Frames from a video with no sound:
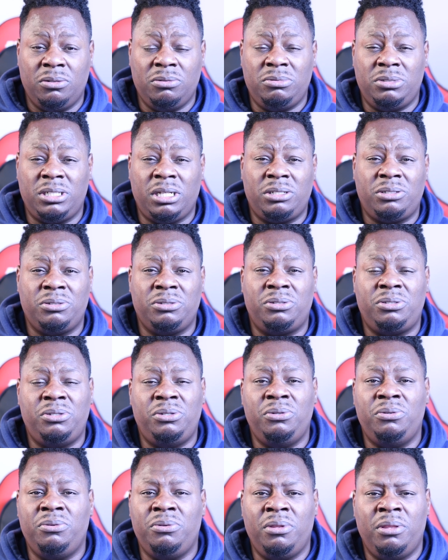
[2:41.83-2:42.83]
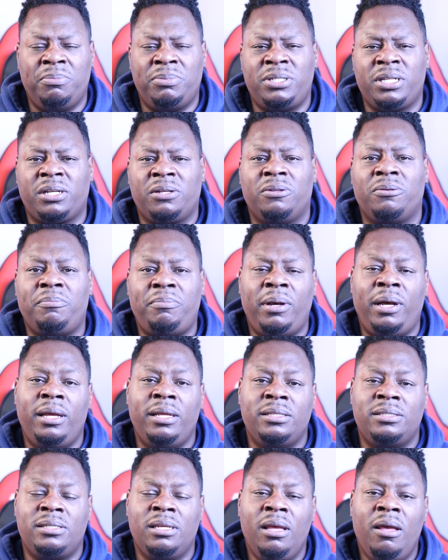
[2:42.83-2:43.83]
gestures to the particular
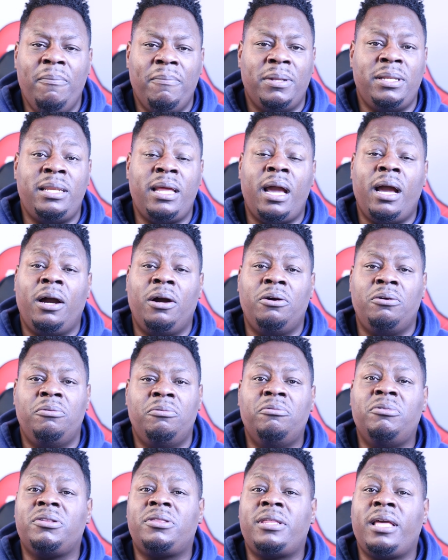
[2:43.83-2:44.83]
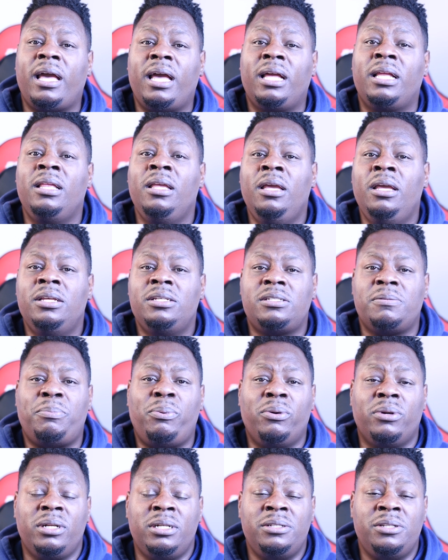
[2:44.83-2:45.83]
buttons. But now with that
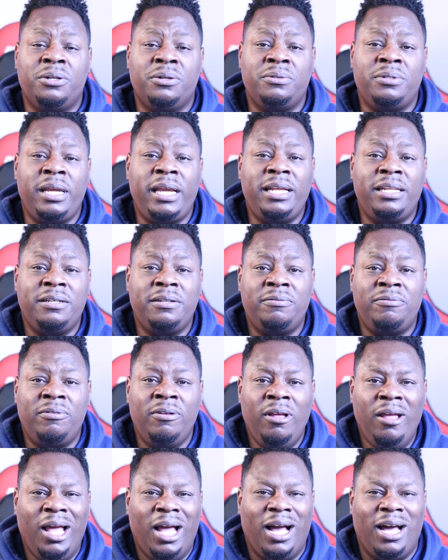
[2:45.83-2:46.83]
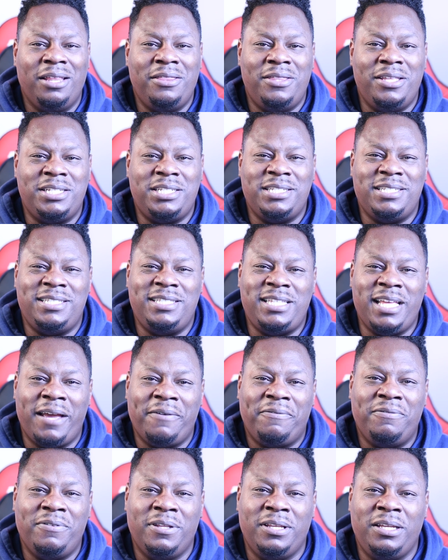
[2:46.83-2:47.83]
support in their native, this is
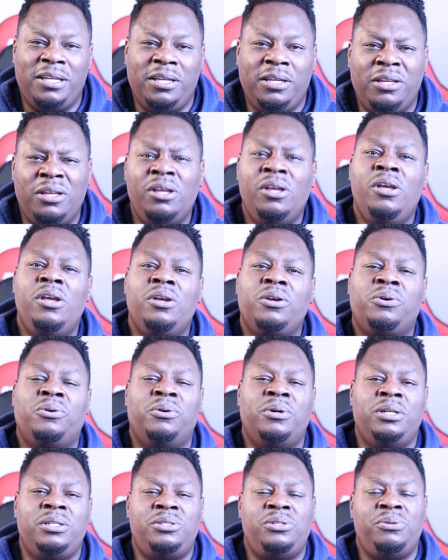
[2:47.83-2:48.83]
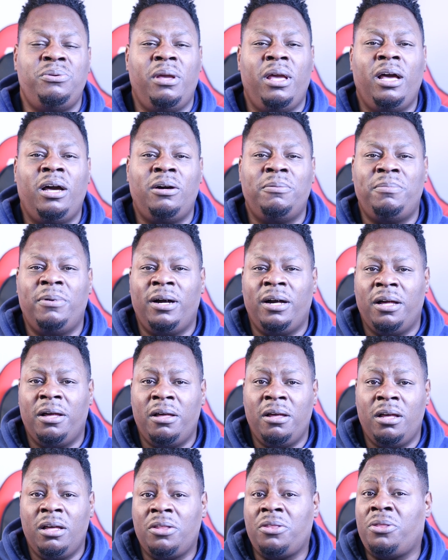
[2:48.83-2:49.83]
definitely going to help
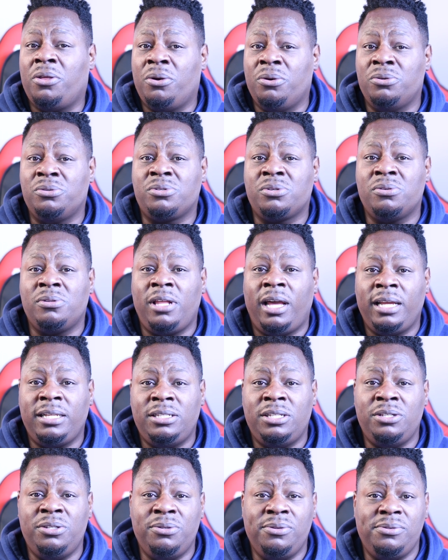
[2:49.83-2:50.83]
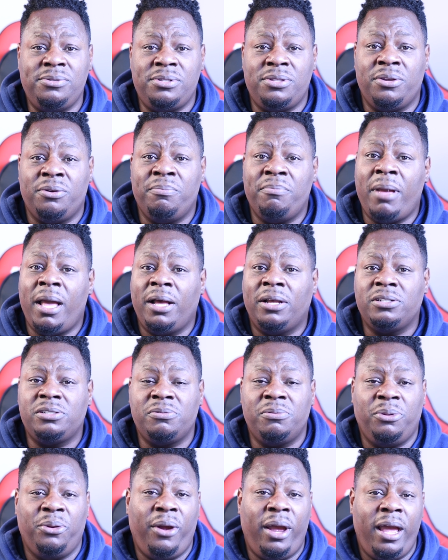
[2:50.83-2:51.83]
those who like to use their mouse
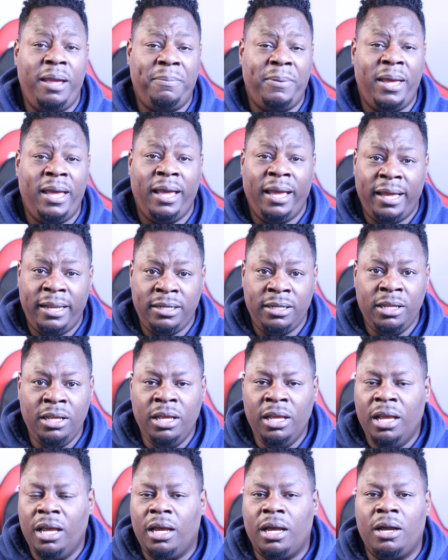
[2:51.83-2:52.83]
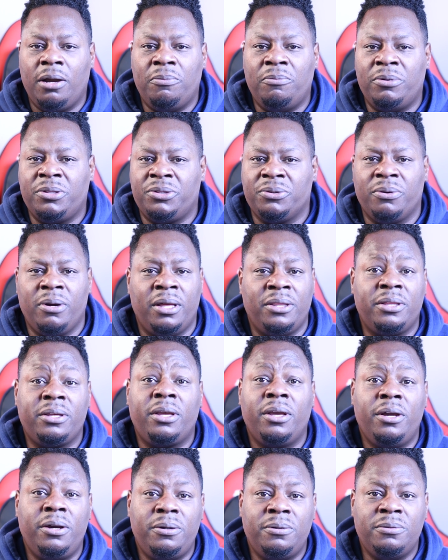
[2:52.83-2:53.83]
with their iPad when they're on the
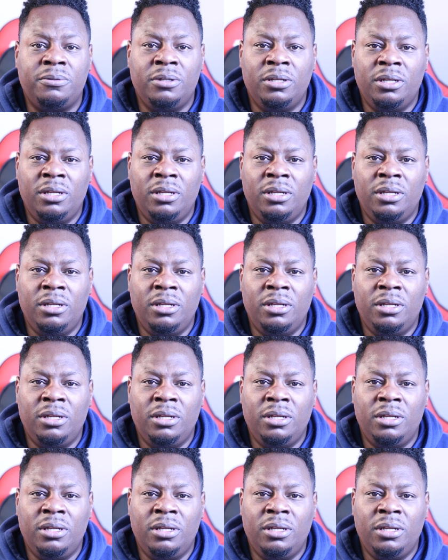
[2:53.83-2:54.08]
go.